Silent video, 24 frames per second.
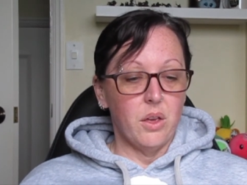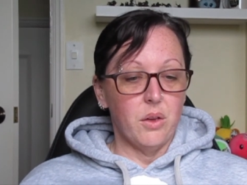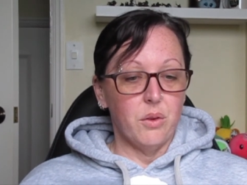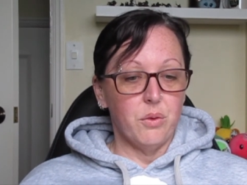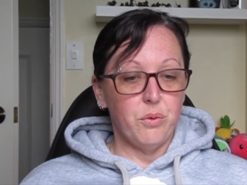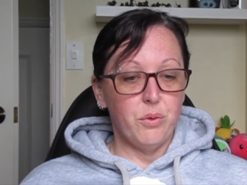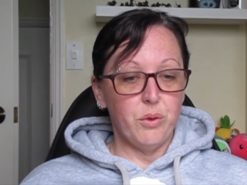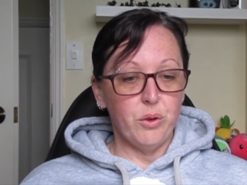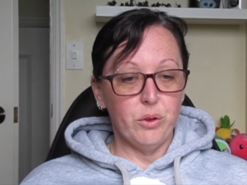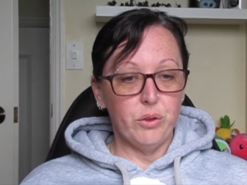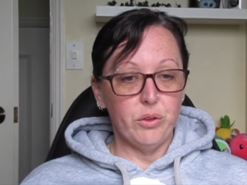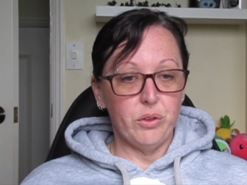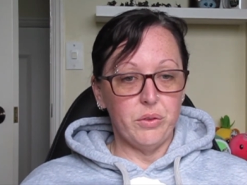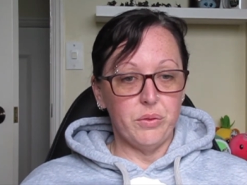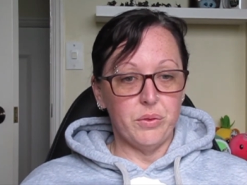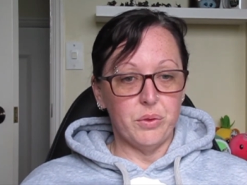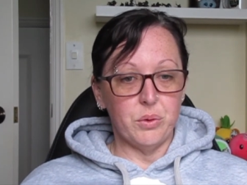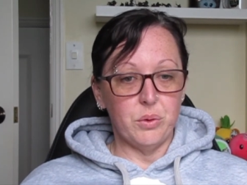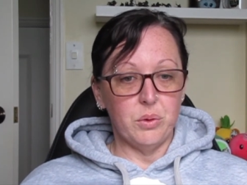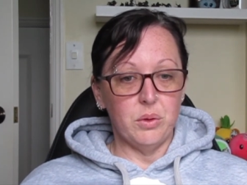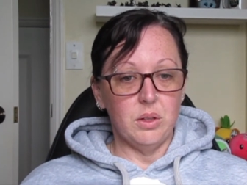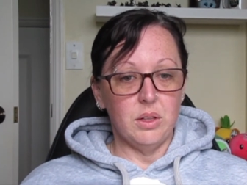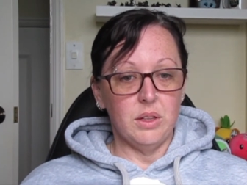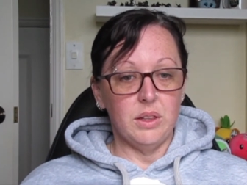First of
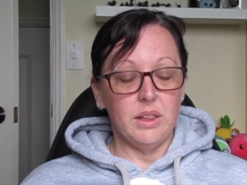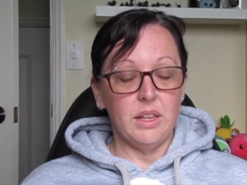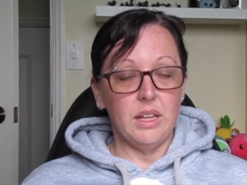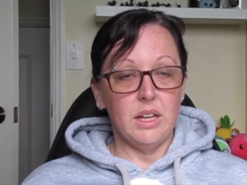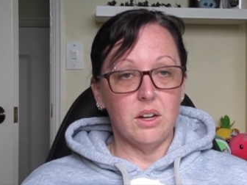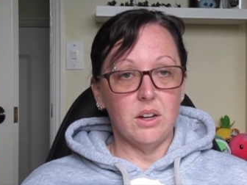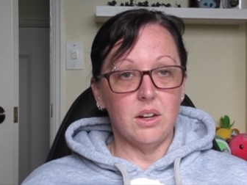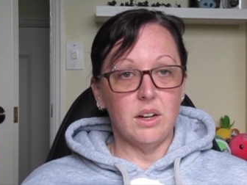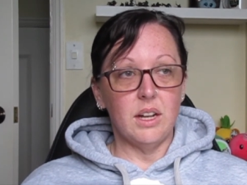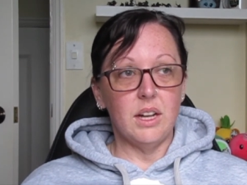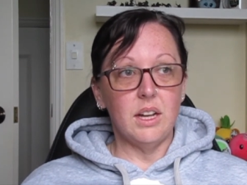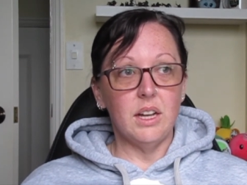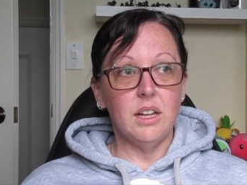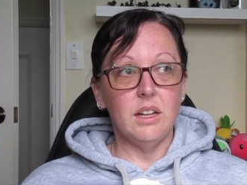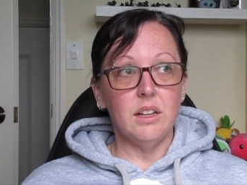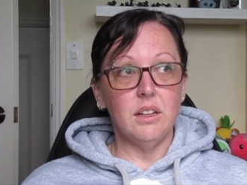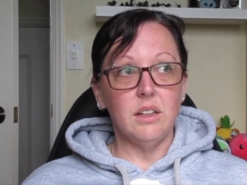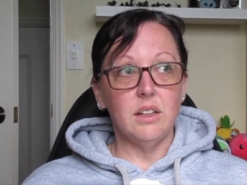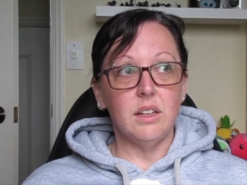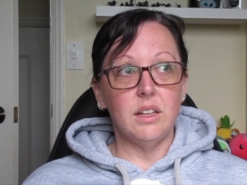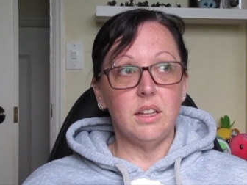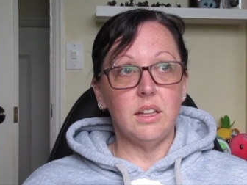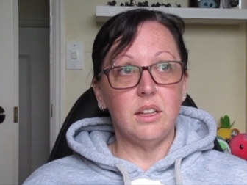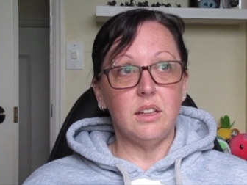all, there
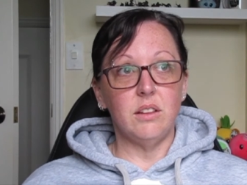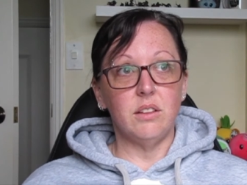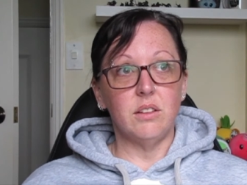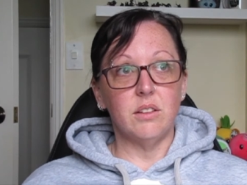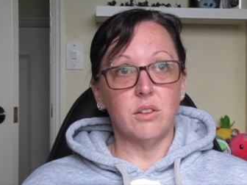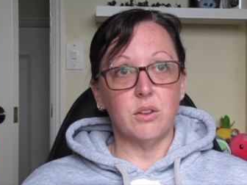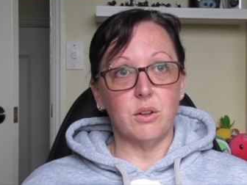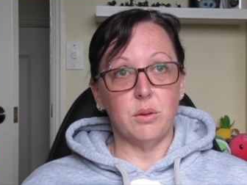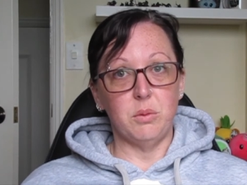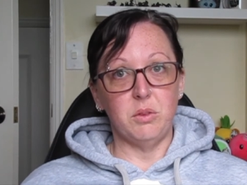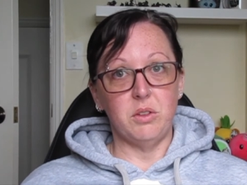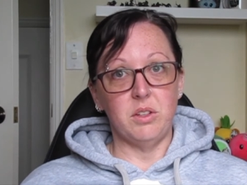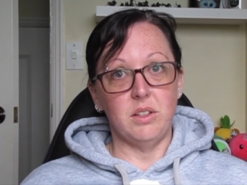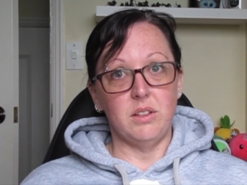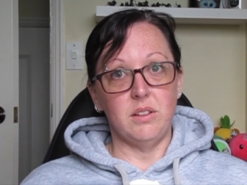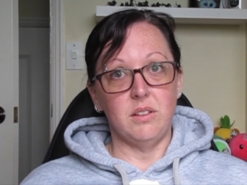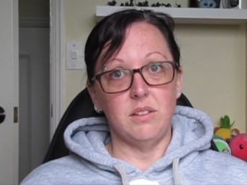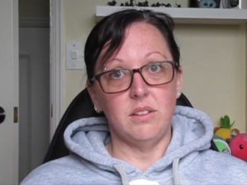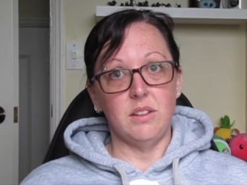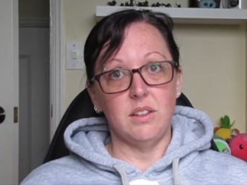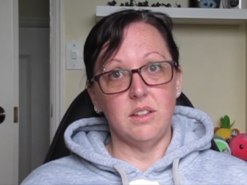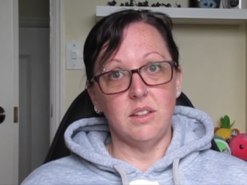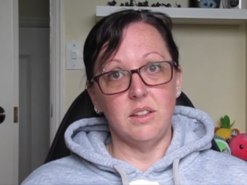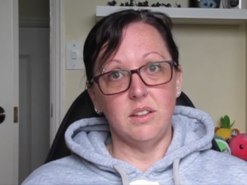are
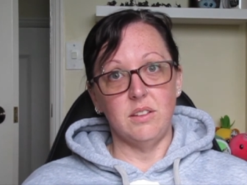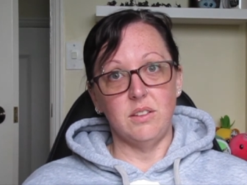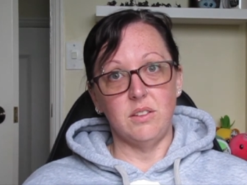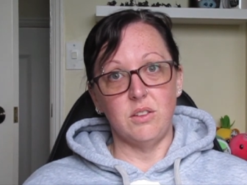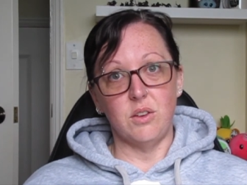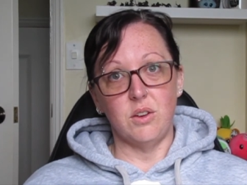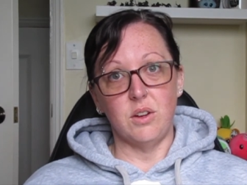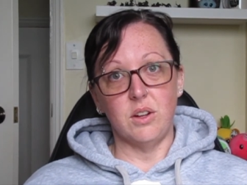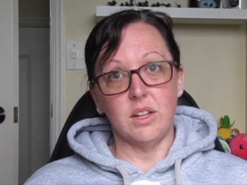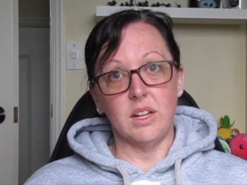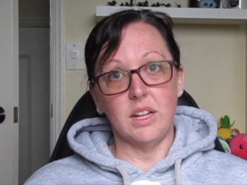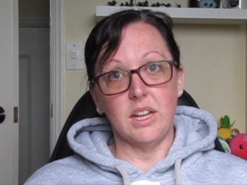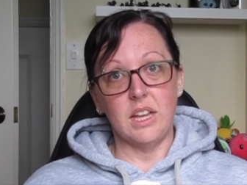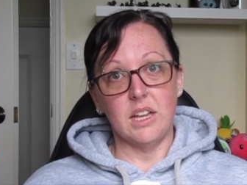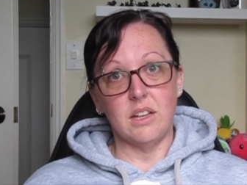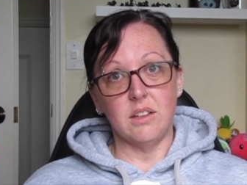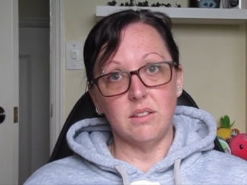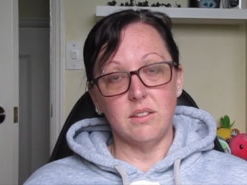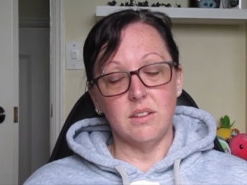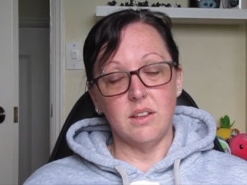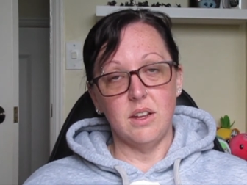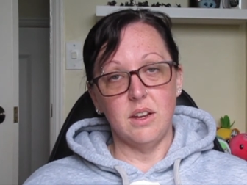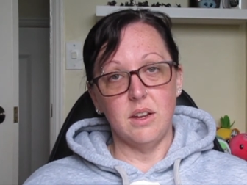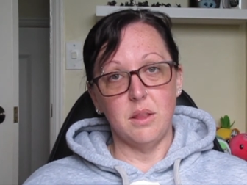inscriptions historically
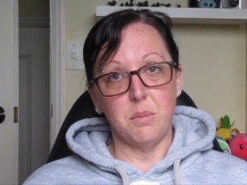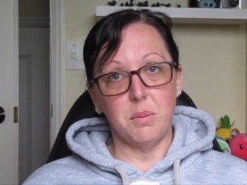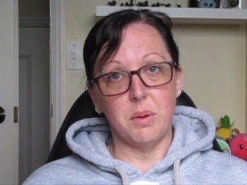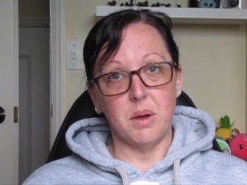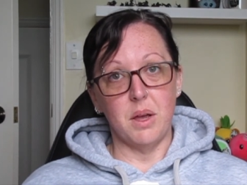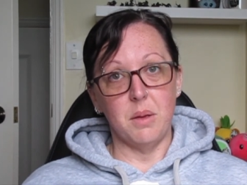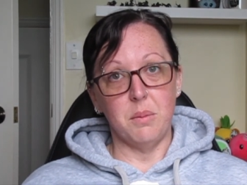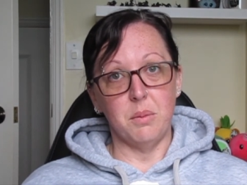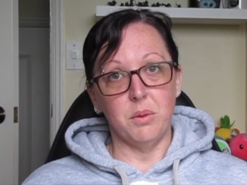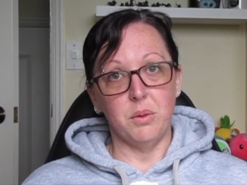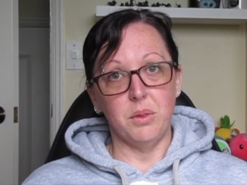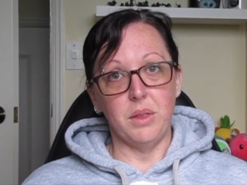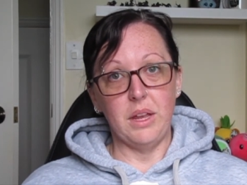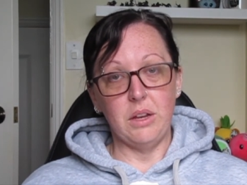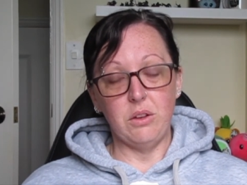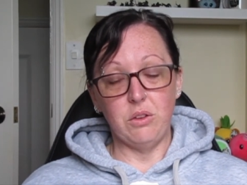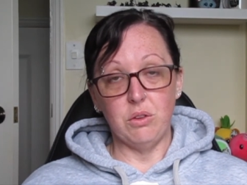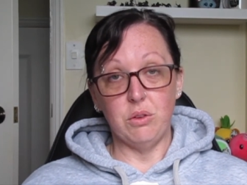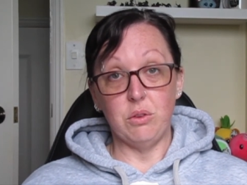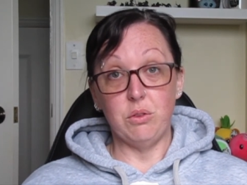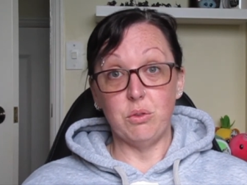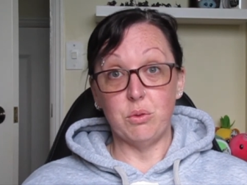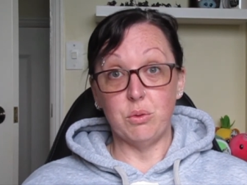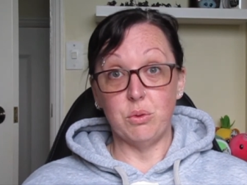outside of the Bible that
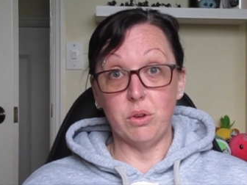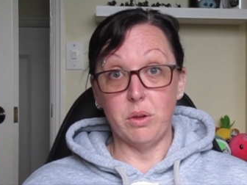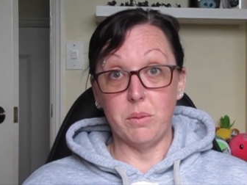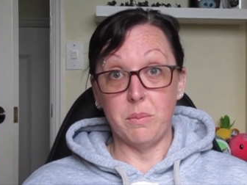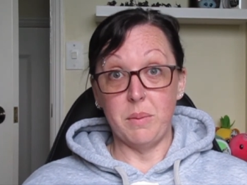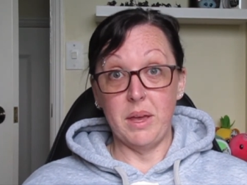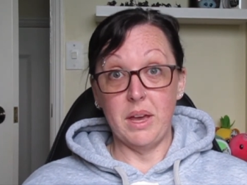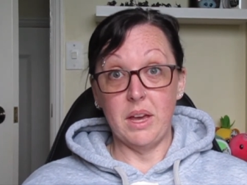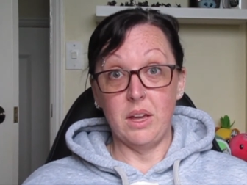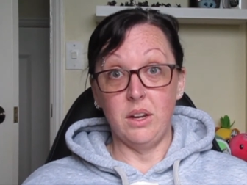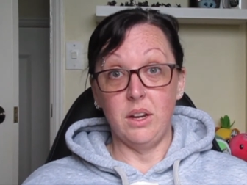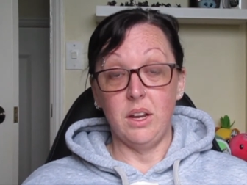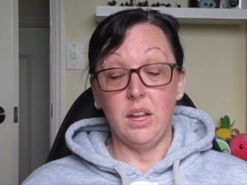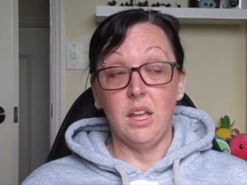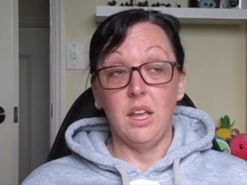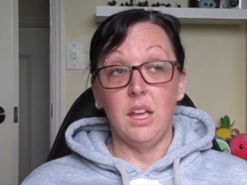do talk about